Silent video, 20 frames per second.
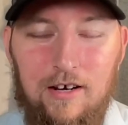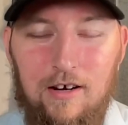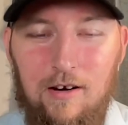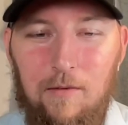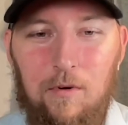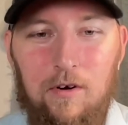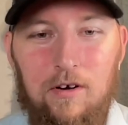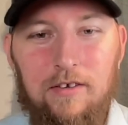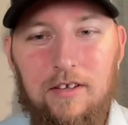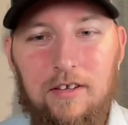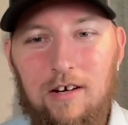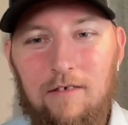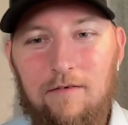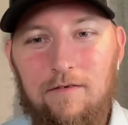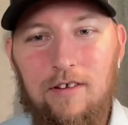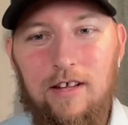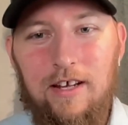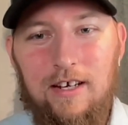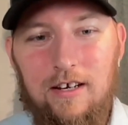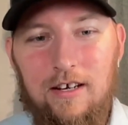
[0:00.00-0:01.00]
I ended up working there
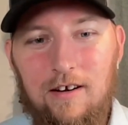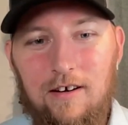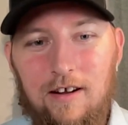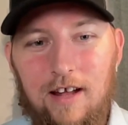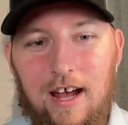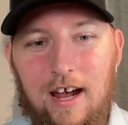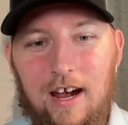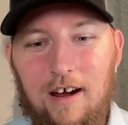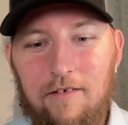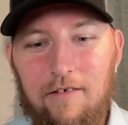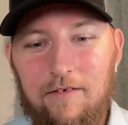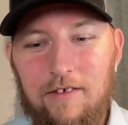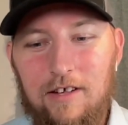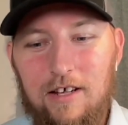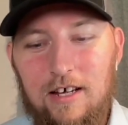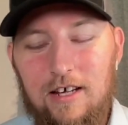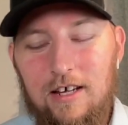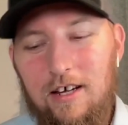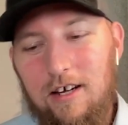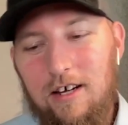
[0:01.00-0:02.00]
for like a year and a half.
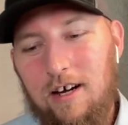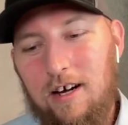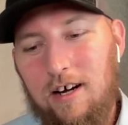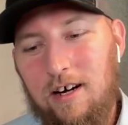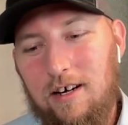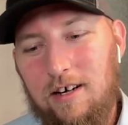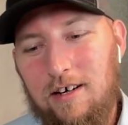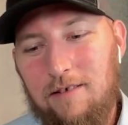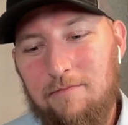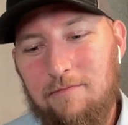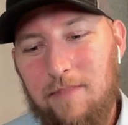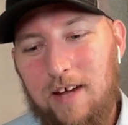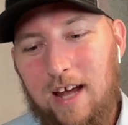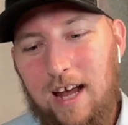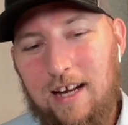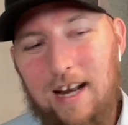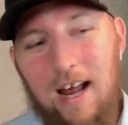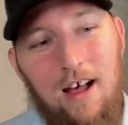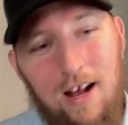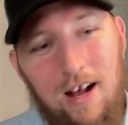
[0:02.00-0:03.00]

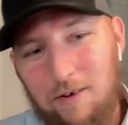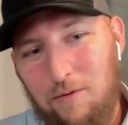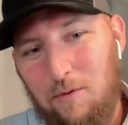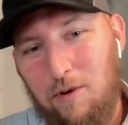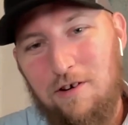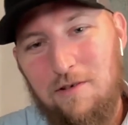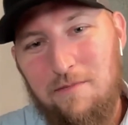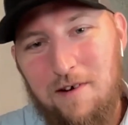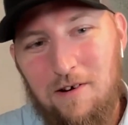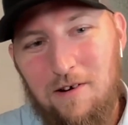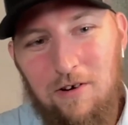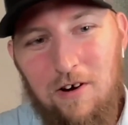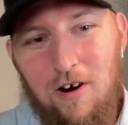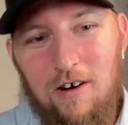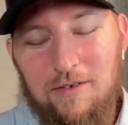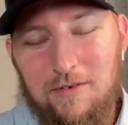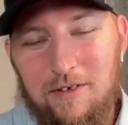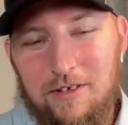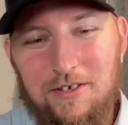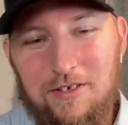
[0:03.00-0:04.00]
And now I can work on my own
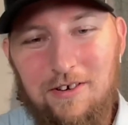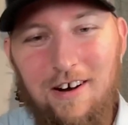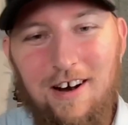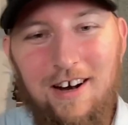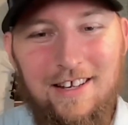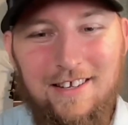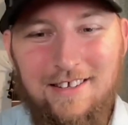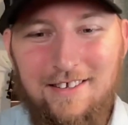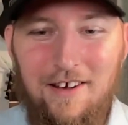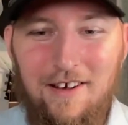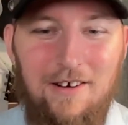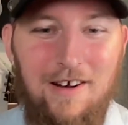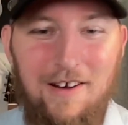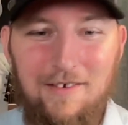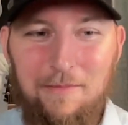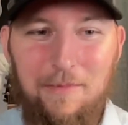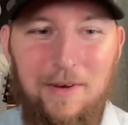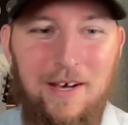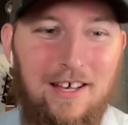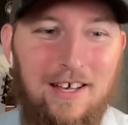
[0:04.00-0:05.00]
cars, which is great. So I don't
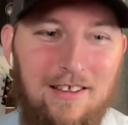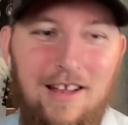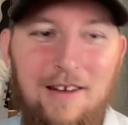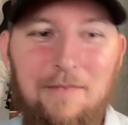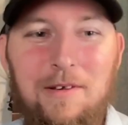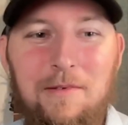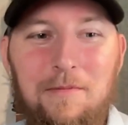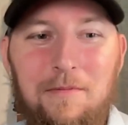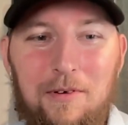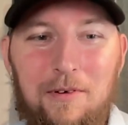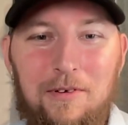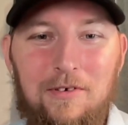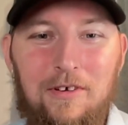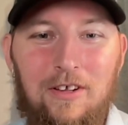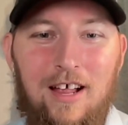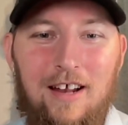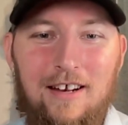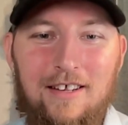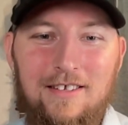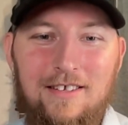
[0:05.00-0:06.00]
have to pay a lot of people to
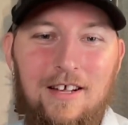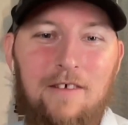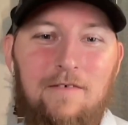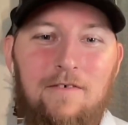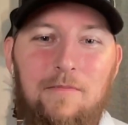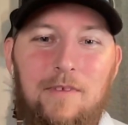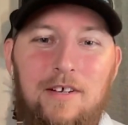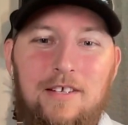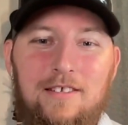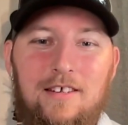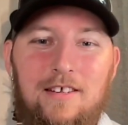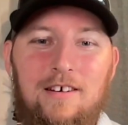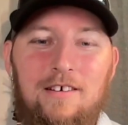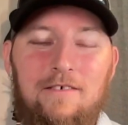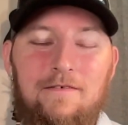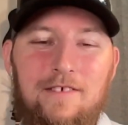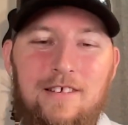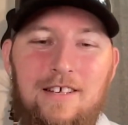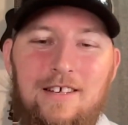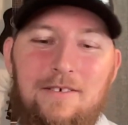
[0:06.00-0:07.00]
do a lot of stuff on my
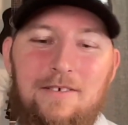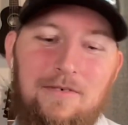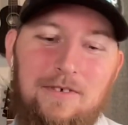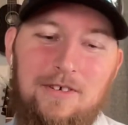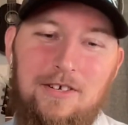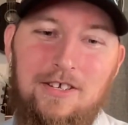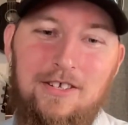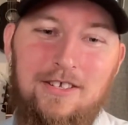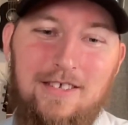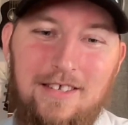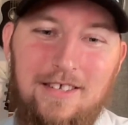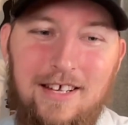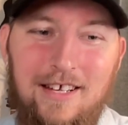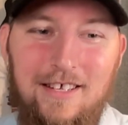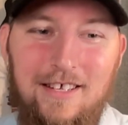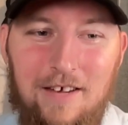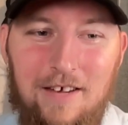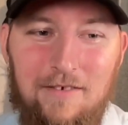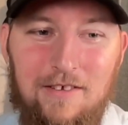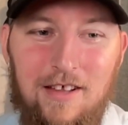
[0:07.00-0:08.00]
stuff, which is
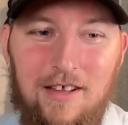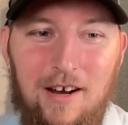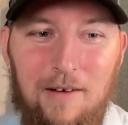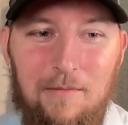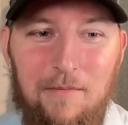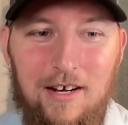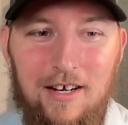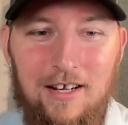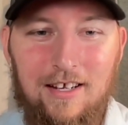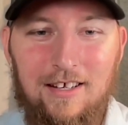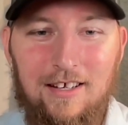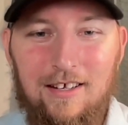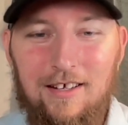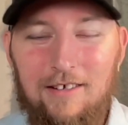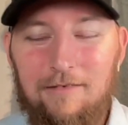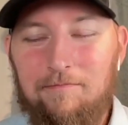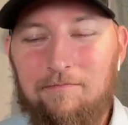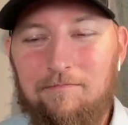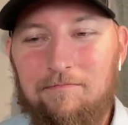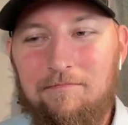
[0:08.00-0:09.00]
it saves a lot of money.
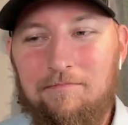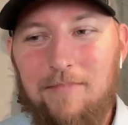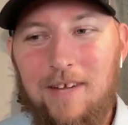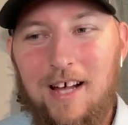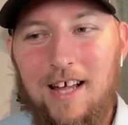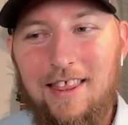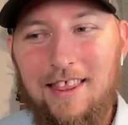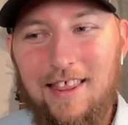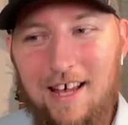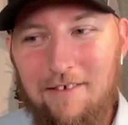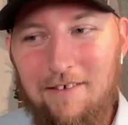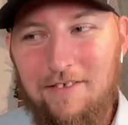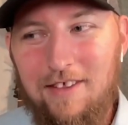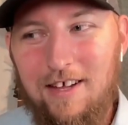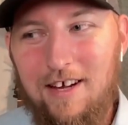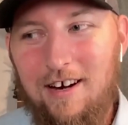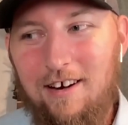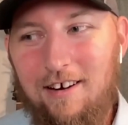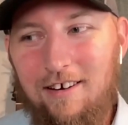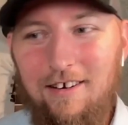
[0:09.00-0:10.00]
Left
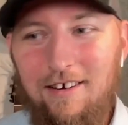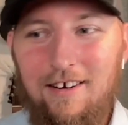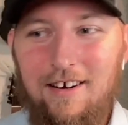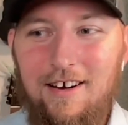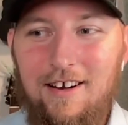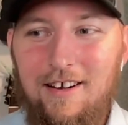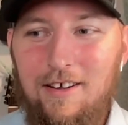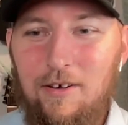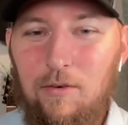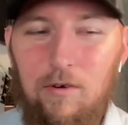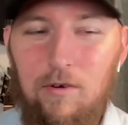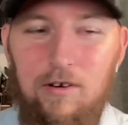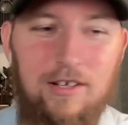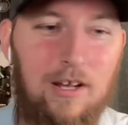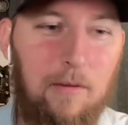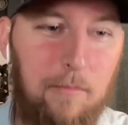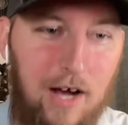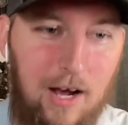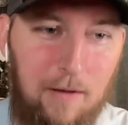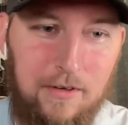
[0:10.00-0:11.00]
there,
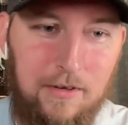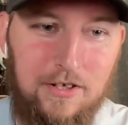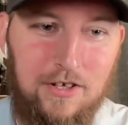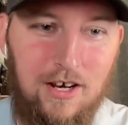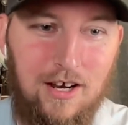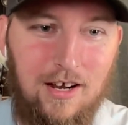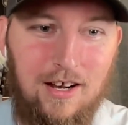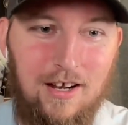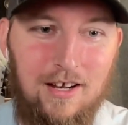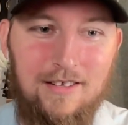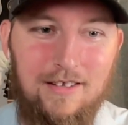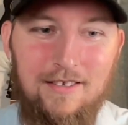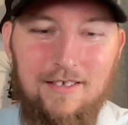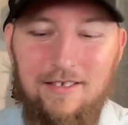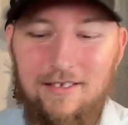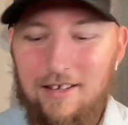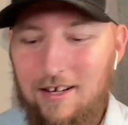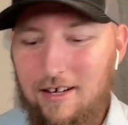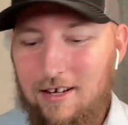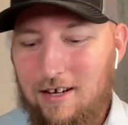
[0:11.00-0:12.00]
worked at Papa
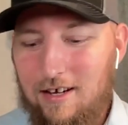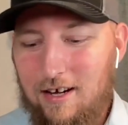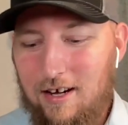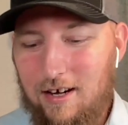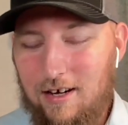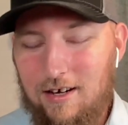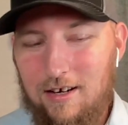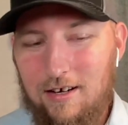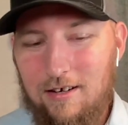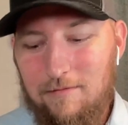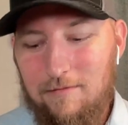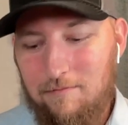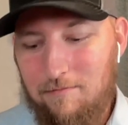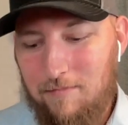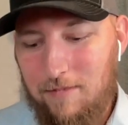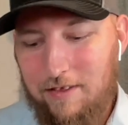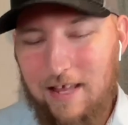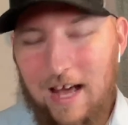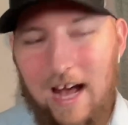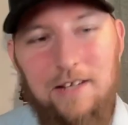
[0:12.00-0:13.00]
John's.
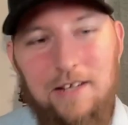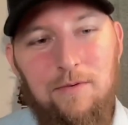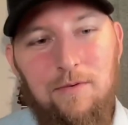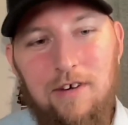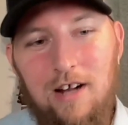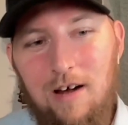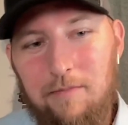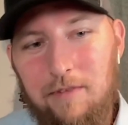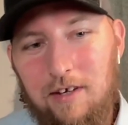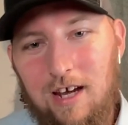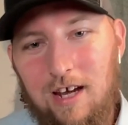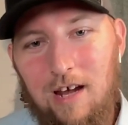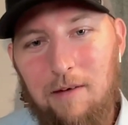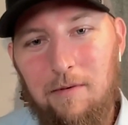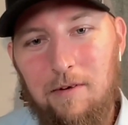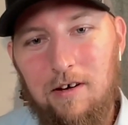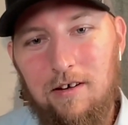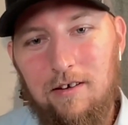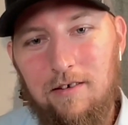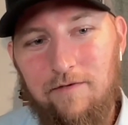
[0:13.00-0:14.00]
That's when I
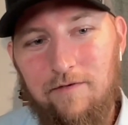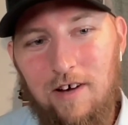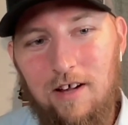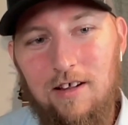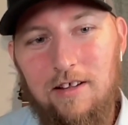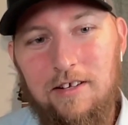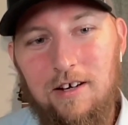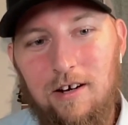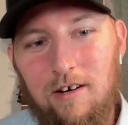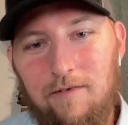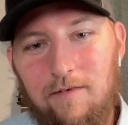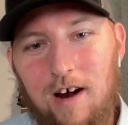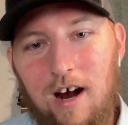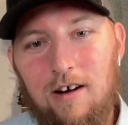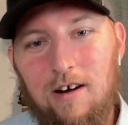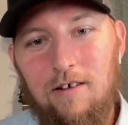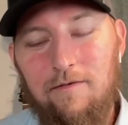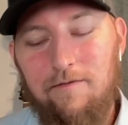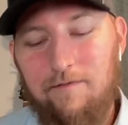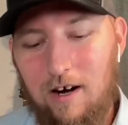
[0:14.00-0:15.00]
became a volunteer
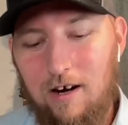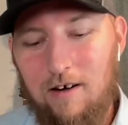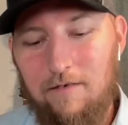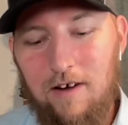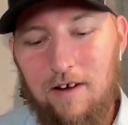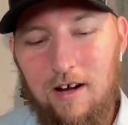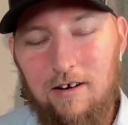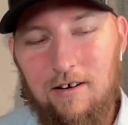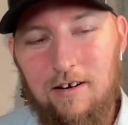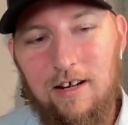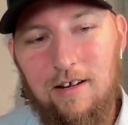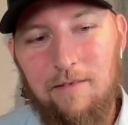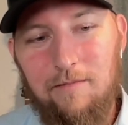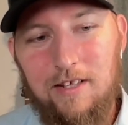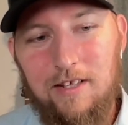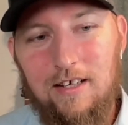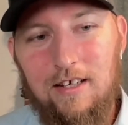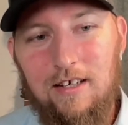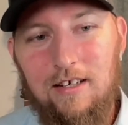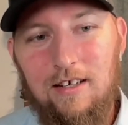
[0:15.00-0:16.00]
firefighter and
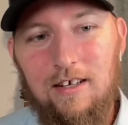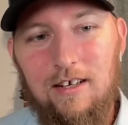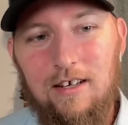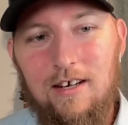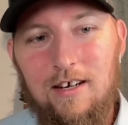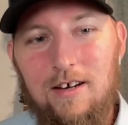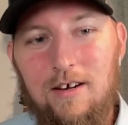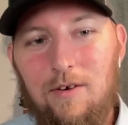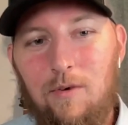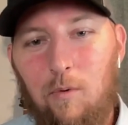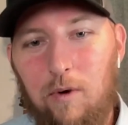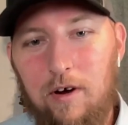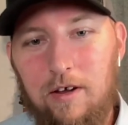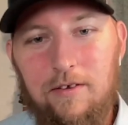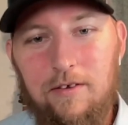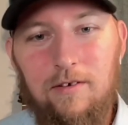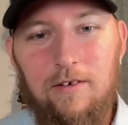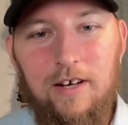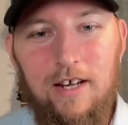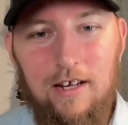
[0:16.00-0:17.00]
EMT.
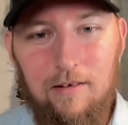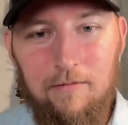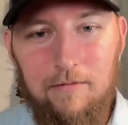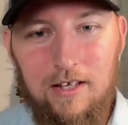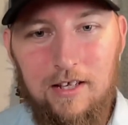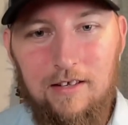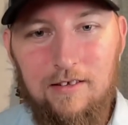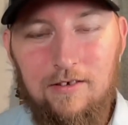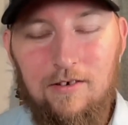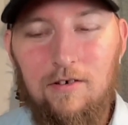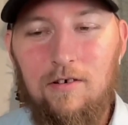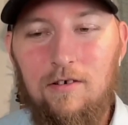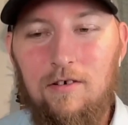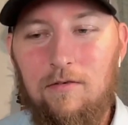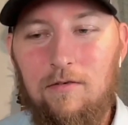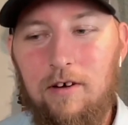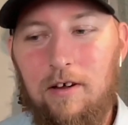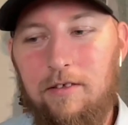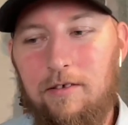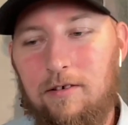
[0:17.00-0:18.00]
Went through EMT
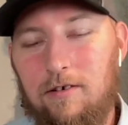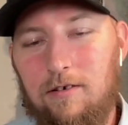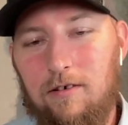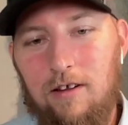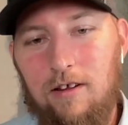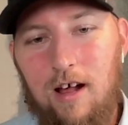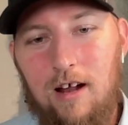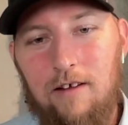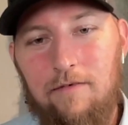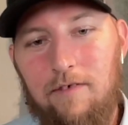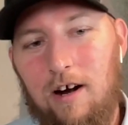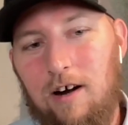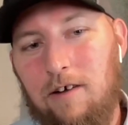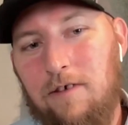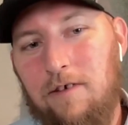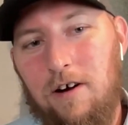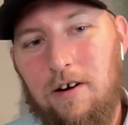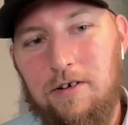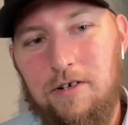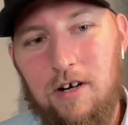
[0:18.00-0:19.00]
school, went through a lot of
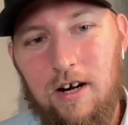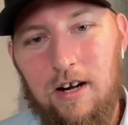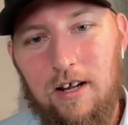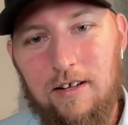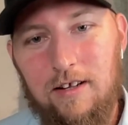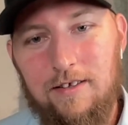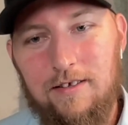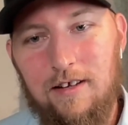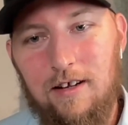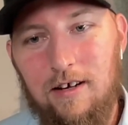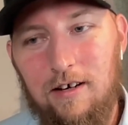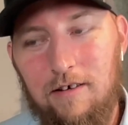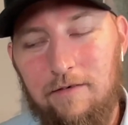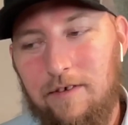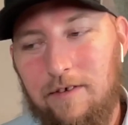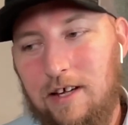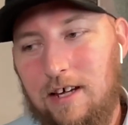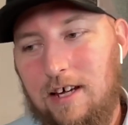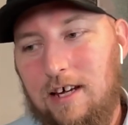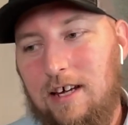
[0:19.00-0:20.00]
firefighter training and stuff.